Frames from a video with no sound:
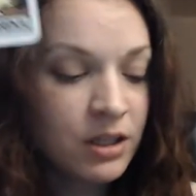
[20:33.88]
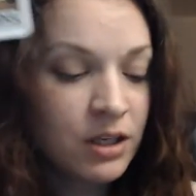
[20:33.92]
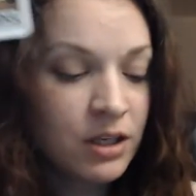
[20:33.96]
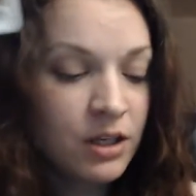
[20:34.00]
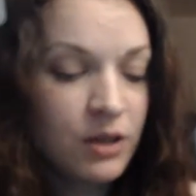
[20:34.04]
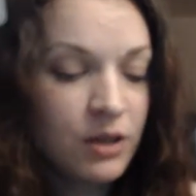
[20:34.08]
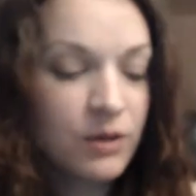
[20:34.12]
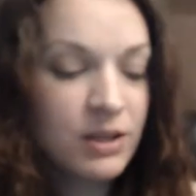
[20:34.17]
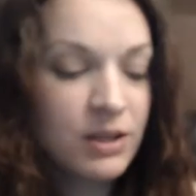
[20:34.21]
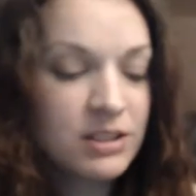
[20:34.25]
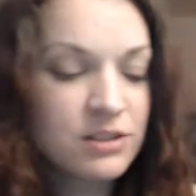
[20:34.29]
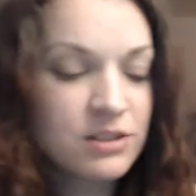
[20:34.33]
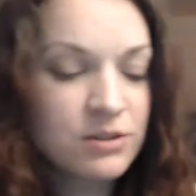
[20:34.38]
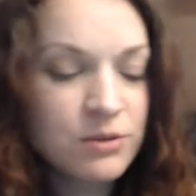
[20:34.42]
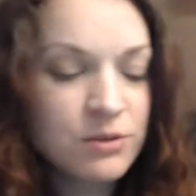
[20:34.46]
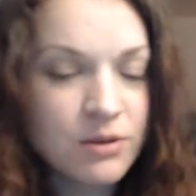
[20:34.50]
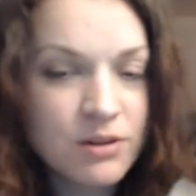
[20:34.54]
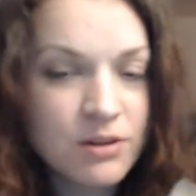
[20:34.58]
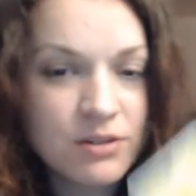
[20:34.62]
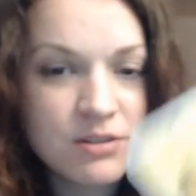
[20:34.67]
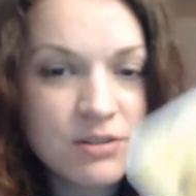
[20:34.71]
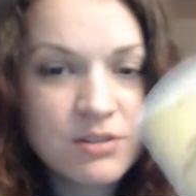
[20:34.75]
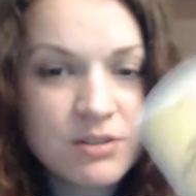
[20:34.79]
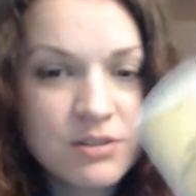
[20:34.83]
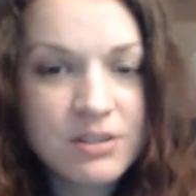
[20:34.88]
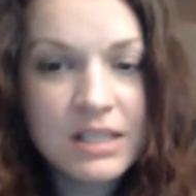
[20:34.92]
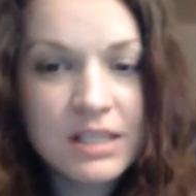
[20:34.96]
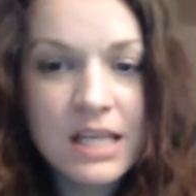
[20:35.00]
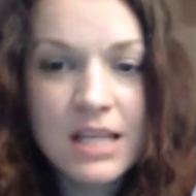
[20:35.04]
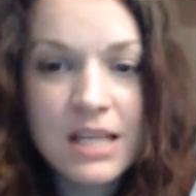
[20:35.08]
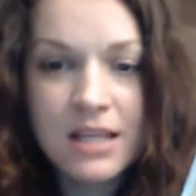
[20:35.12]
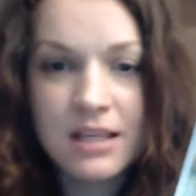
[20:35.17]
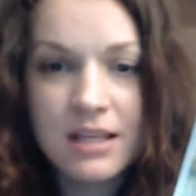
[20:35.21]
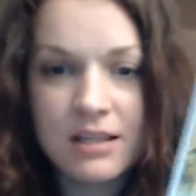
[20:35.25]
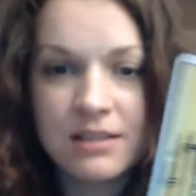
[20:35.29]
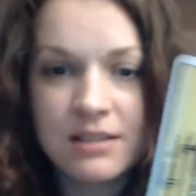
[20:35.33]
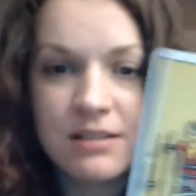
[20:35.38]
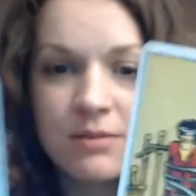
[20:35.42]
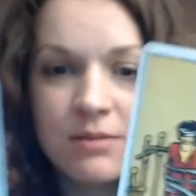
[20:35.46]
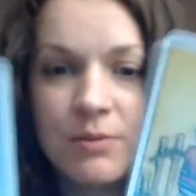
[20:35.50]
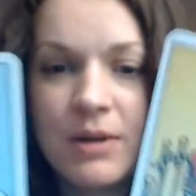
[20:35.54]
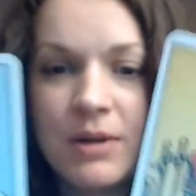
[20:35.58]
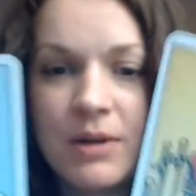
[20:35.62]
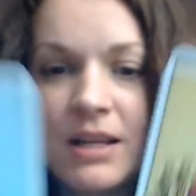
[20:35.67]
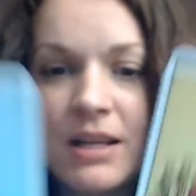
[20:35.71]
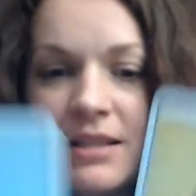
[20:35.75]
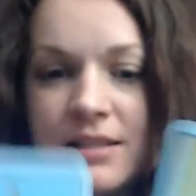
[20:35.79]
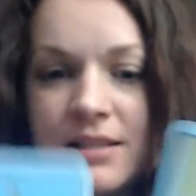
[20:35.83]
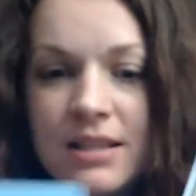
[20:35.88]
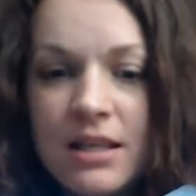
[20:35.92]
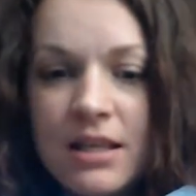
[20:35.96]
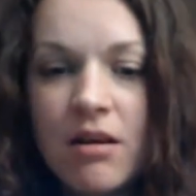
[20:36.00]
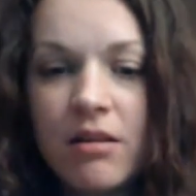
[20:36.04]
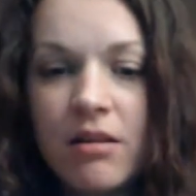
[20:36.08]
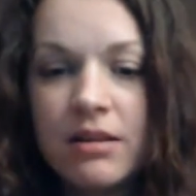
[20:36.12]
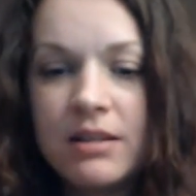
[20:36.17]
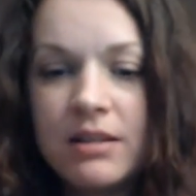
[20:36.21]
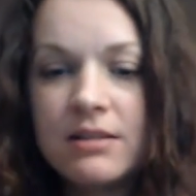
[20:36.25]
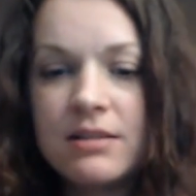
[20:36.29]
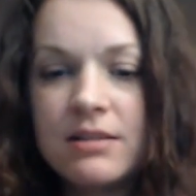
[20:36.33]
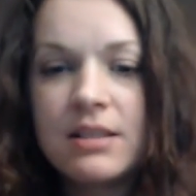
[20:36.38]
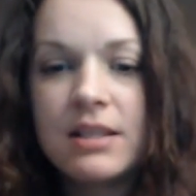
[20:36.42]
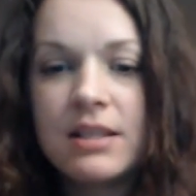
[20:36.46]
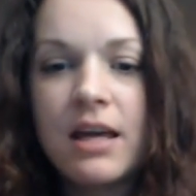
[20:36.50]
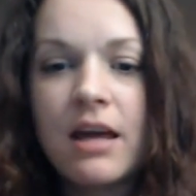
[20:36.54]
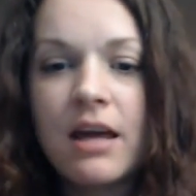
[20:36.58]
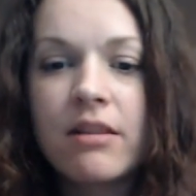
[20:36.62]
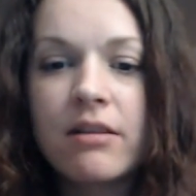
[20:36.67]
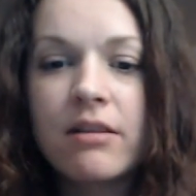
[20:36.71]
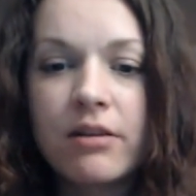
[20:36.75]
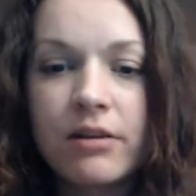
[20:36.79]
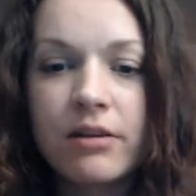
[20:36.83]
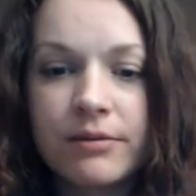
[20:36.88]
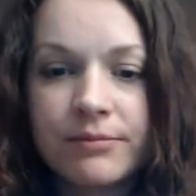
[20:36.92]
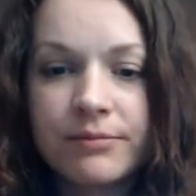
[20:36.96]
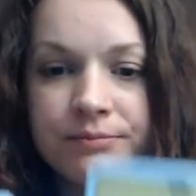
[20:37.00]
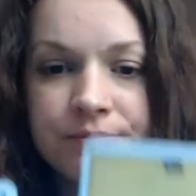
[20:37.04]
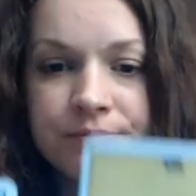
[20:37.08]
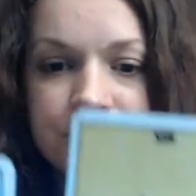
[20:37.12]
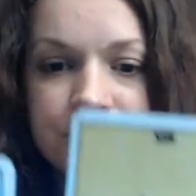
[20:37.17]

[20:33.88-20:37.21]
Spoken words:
You know, I sort of see this when I see all these together.